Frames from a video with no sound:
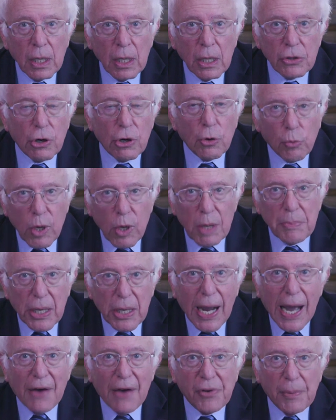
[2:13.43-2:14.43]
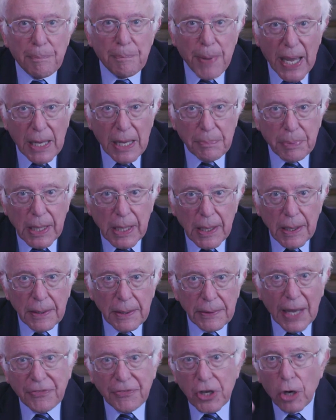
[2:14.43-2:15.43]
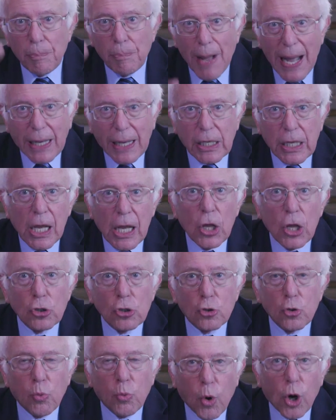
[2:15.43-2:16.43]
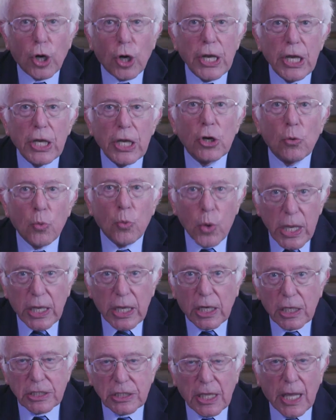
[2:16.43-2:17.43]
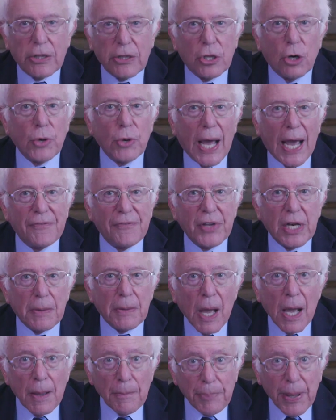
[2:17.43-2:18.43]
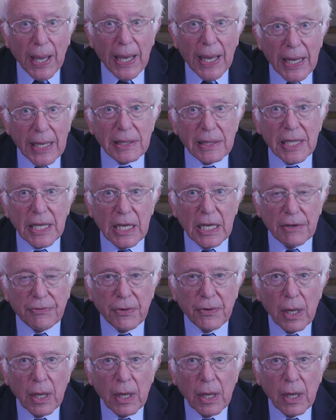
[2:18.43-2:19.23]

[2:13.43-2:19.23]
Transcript: There are women who have a baby, they have to go back to work in a week because they don't have any paid leave.